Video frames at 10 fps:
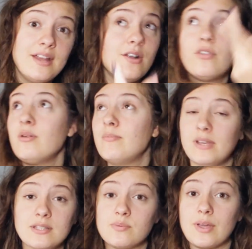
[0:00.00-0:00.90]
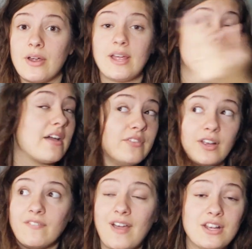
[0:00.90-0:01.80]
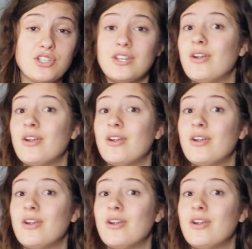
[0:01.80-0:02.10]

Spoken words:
I know that menswear and African fashion